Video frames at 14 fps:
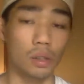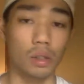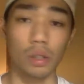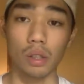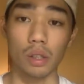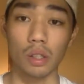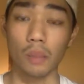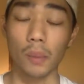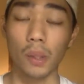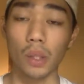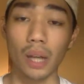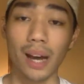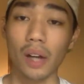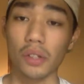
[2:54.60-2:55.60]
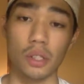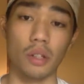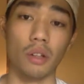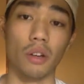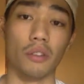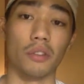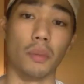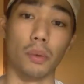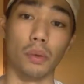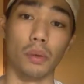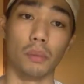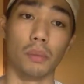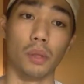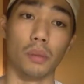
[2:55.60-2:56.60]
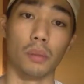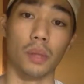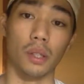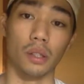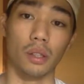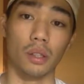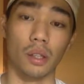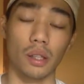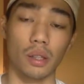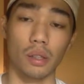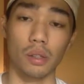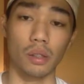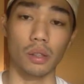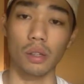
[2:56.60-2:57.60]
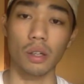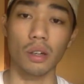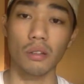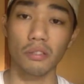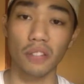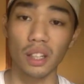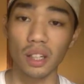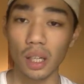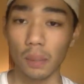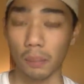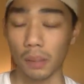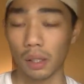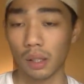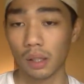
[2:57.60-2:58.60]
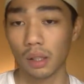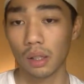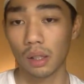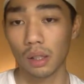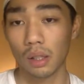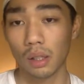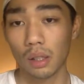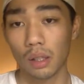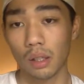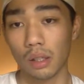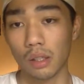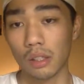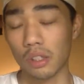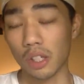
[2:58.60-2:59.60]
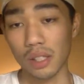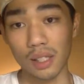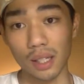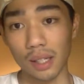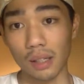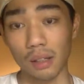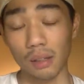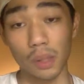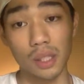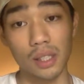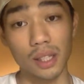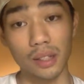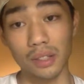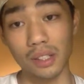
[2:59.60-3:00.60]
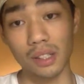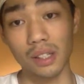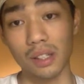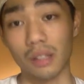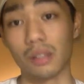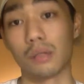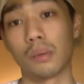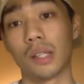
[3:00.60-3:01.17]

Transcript: to, to build a house and you don't have the blue blueprint. Like, you're, you're gonna fuck up. It's just like with selling sneakers,